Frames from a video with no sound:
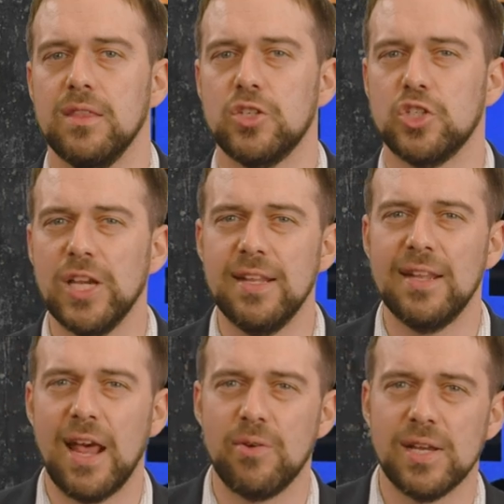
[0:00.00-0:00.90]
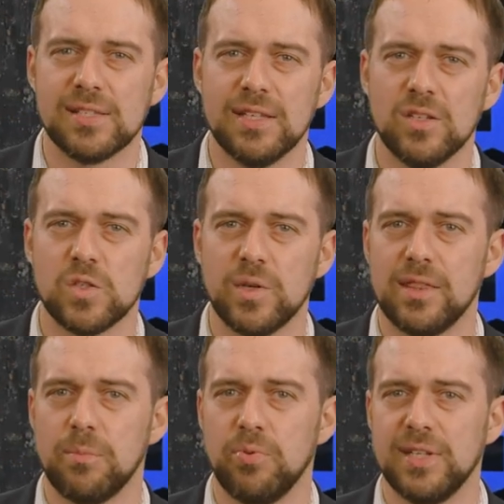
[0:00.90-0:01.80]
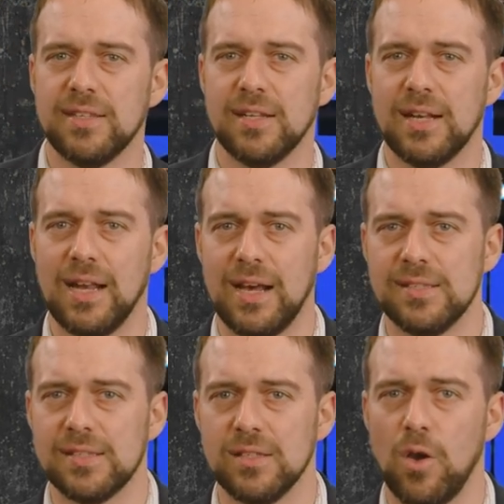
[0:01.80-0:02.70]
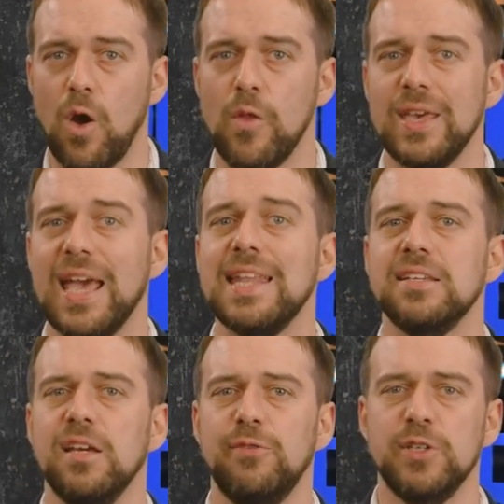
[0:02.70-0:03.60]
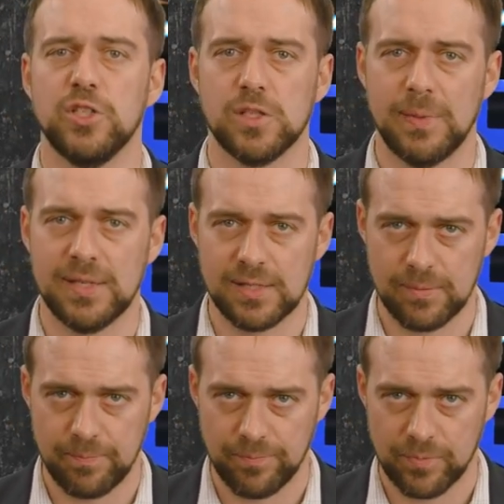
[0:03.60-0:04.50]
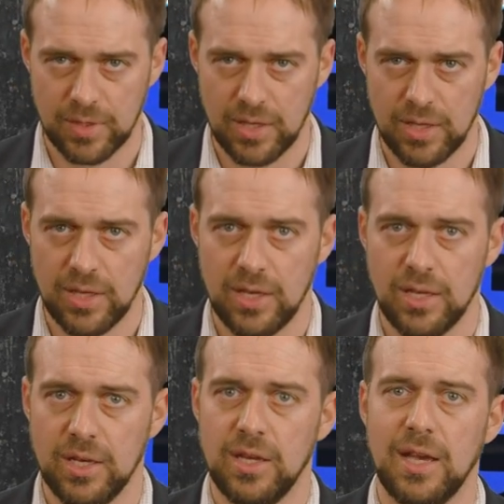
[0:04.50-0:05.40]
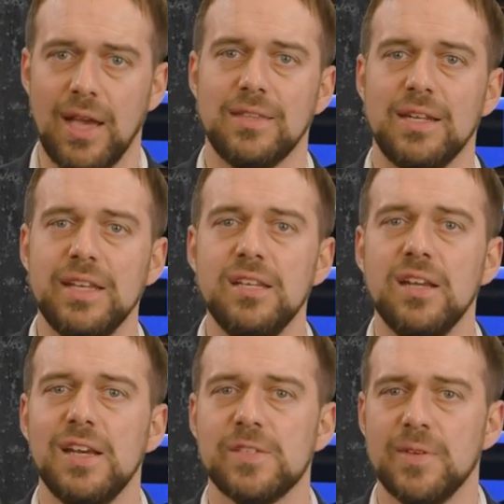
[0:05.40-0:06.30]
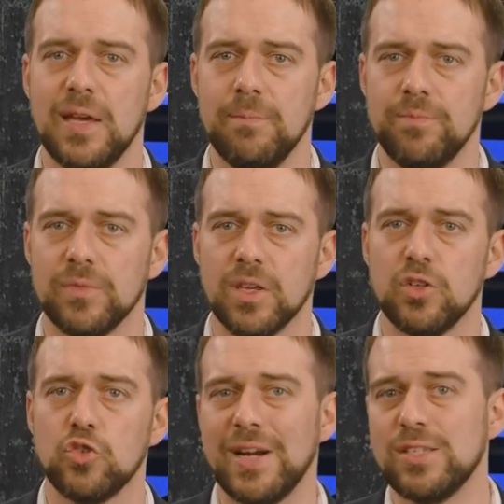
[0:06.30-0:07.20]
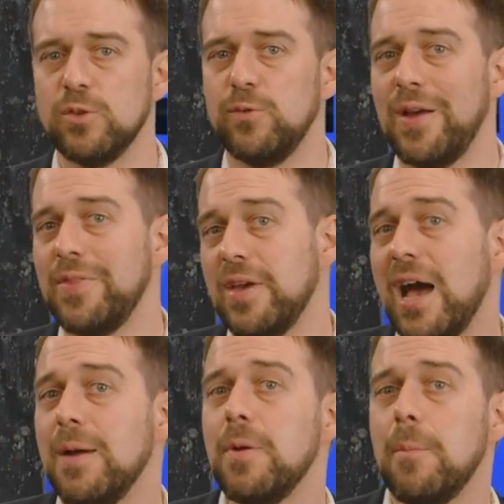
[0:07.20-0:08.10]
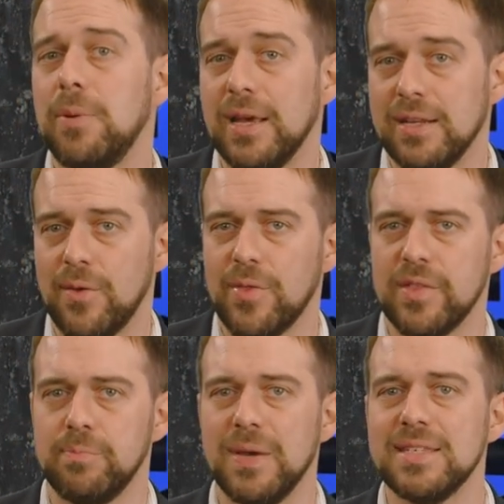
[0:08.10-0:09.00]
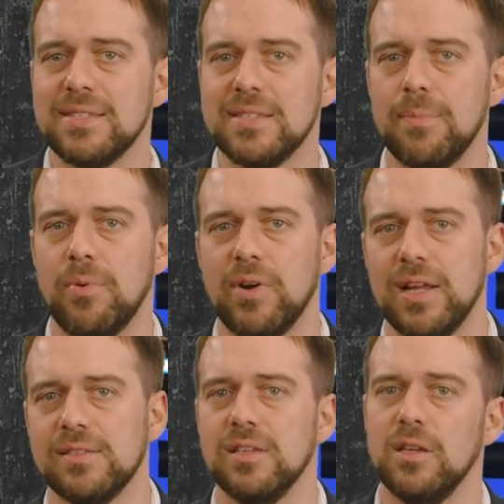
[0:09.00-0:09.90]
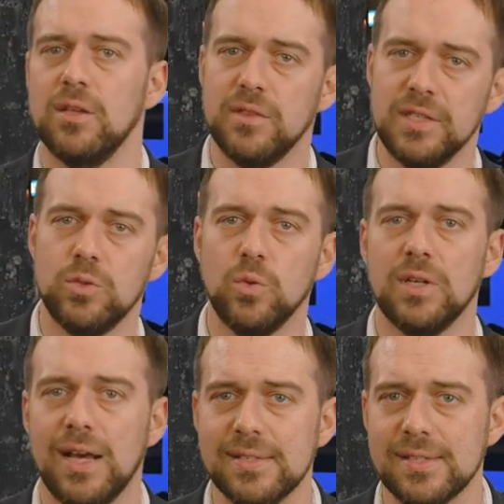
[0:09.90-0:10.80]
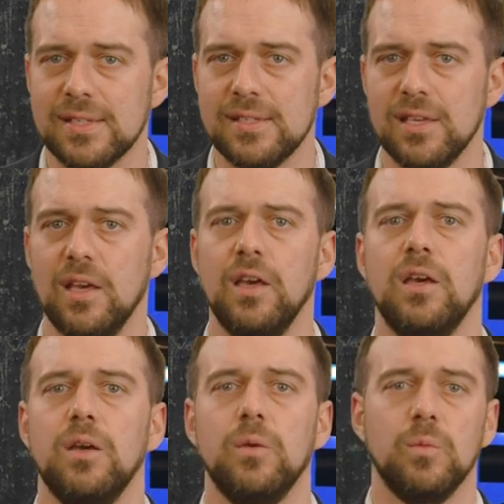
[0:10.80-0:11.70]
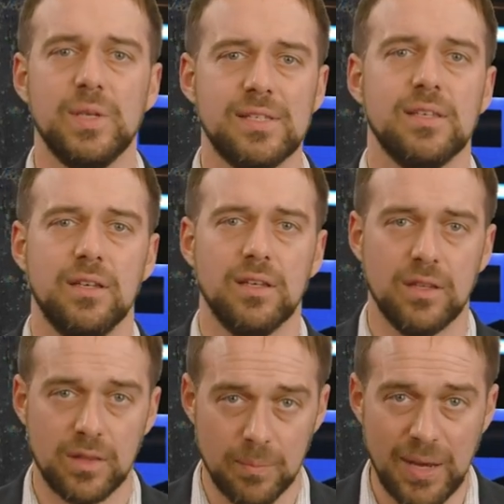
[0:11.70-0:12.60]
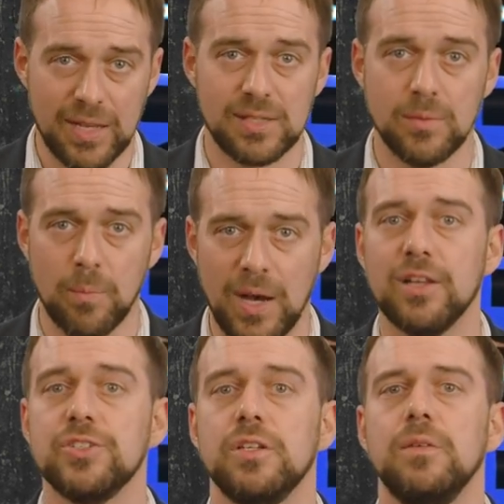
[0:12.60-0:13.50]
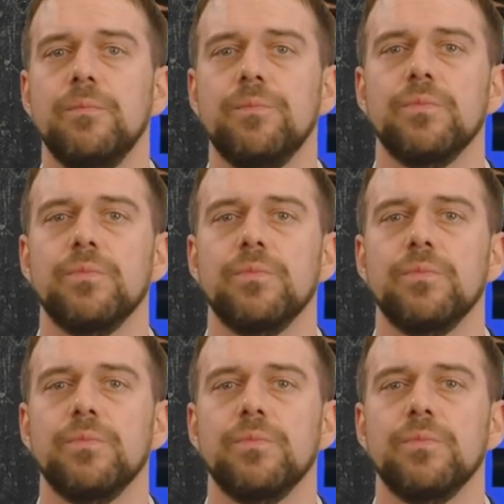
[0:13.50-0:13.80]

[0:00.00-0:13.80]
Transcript: The shaded areas illustrate the predicted class on the entire feature space. And the linear SVM tries to find the hyperplane that best separates the two classes with the maximum margin.